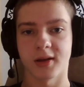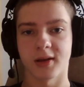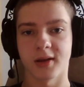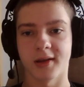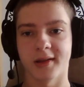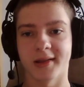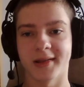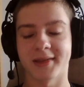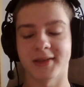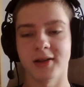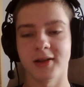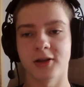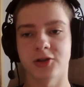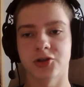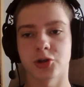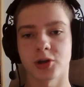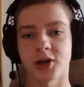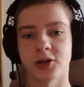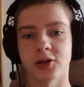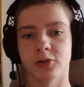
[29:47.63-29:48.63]
Still
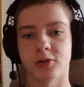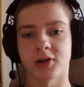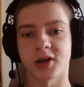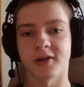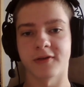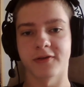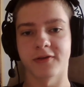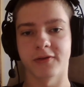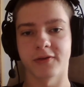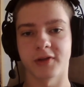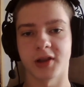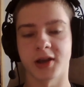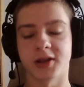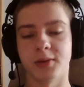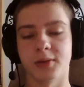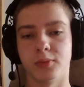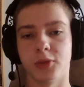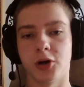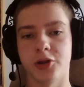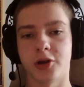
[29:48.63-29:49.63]
try to have like the
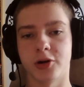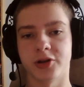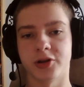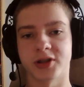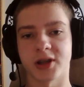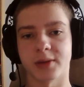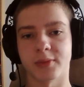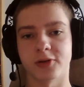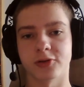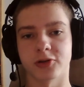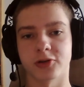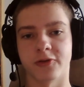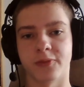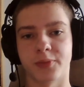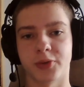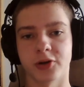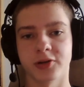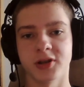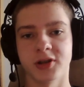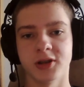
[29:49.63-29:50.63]
moderate amount of
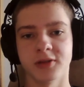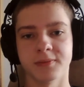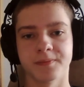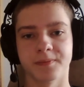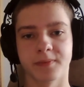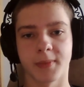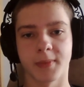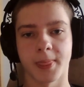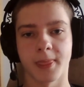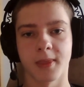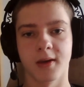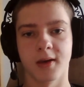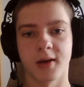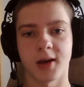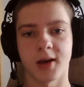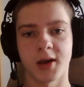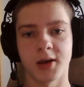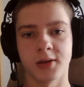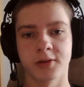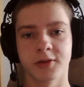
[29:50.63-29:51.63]
protein
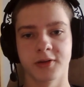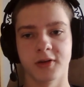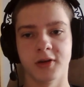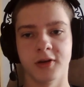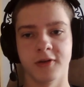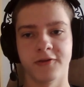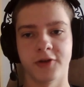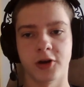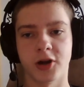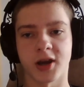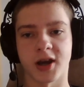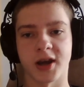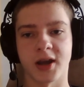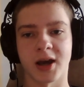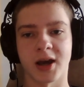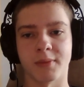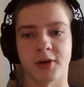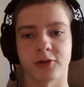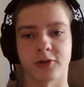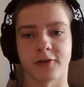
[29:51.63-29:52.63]
and a very high
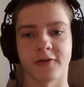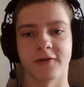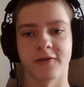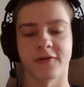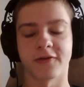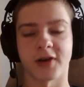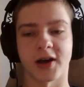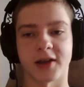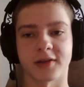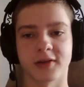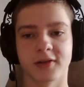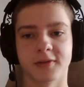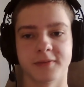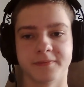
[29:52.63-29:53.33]
amount of fat.